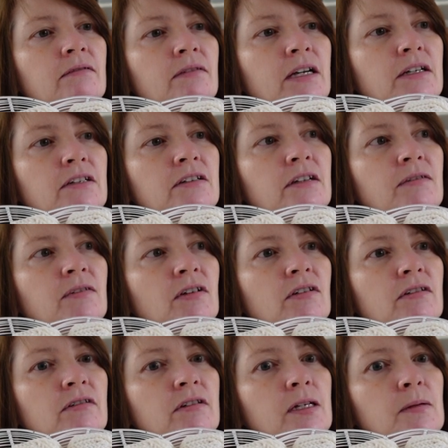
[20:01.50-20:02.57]
range they've got a
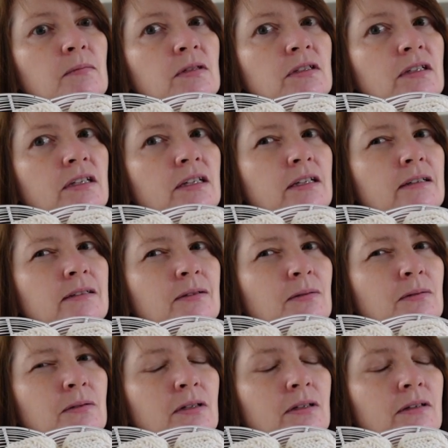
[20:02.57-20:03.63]
cream which I think is
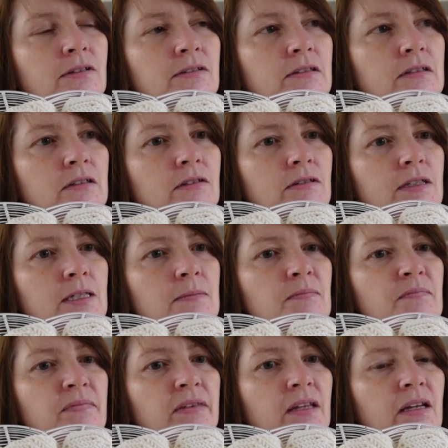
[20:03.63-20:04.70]
called clotted cream.
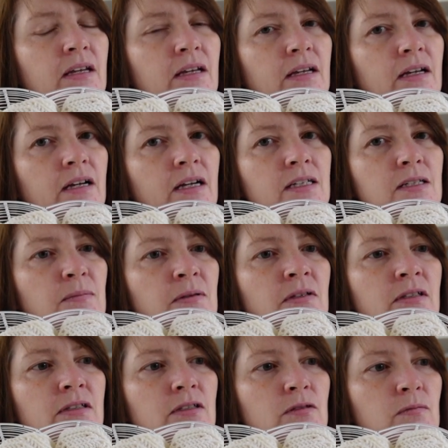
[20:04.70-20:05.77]
And to be
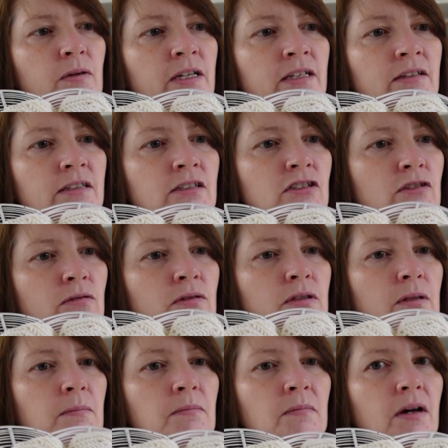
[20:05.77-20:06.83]
honest, when I saw
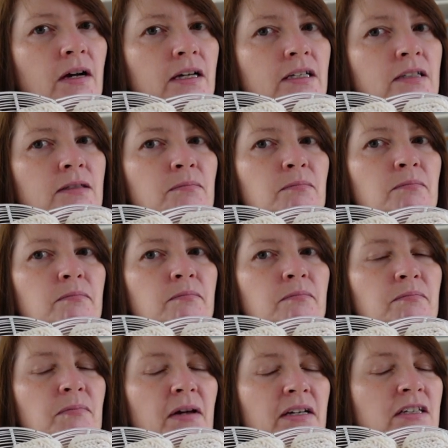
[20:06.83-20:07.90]
them I
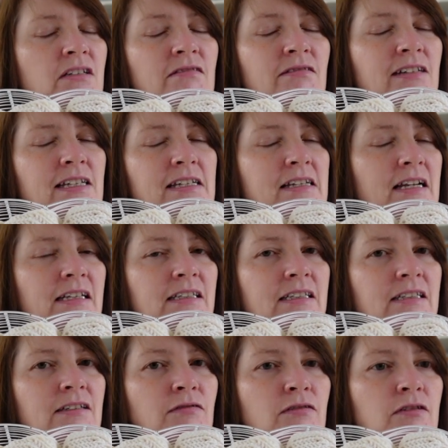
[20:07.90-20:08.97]
couldn't really tell any
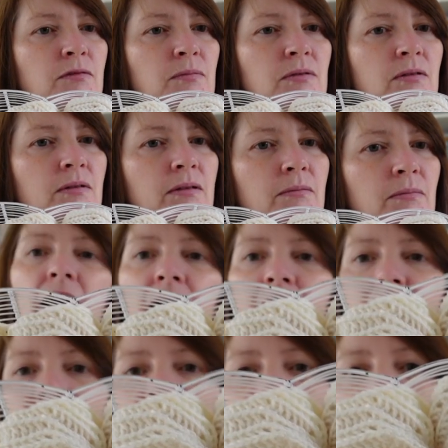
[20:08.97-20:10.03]
difference between them,
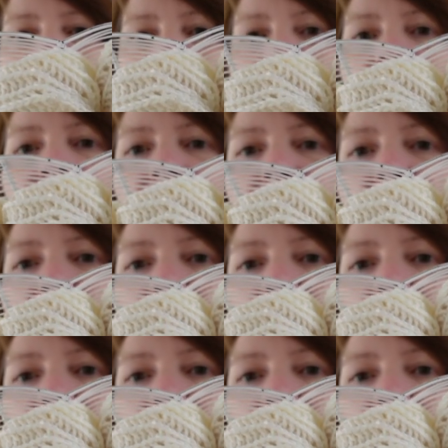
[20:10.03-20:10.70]
and now I see these